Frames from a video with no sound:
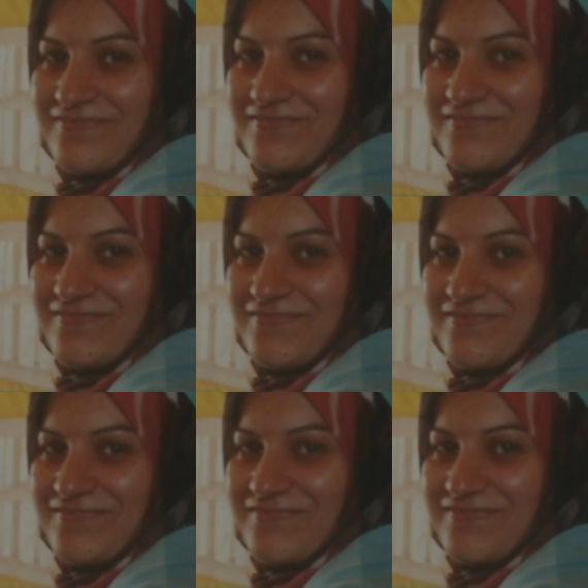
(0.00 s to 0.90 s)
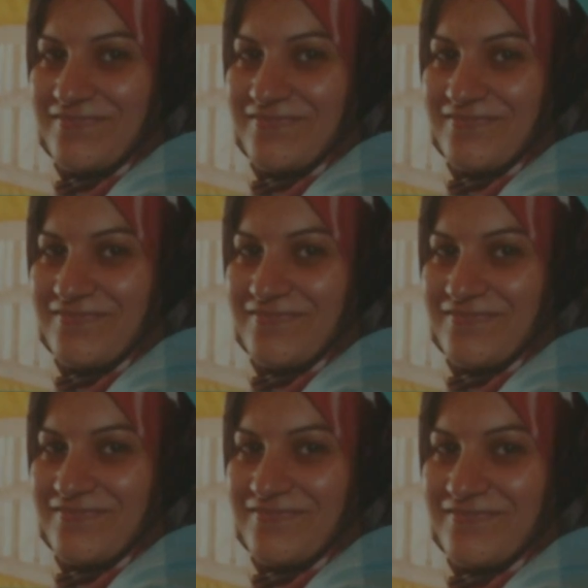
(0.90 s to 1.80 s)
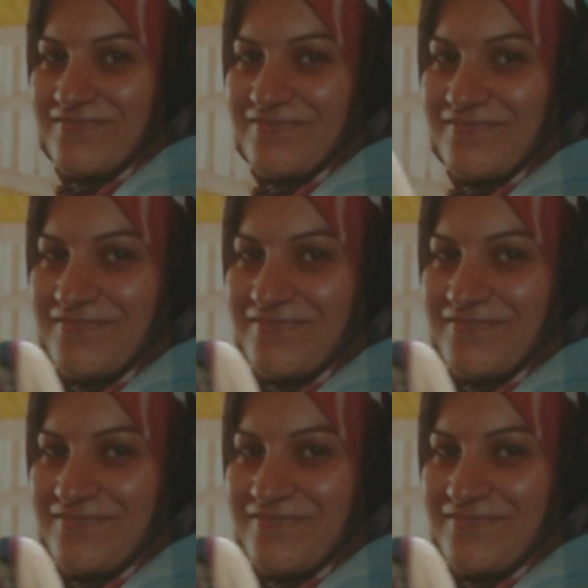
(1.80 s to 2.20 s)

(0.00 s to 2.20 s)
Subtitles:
This person isn't speaking.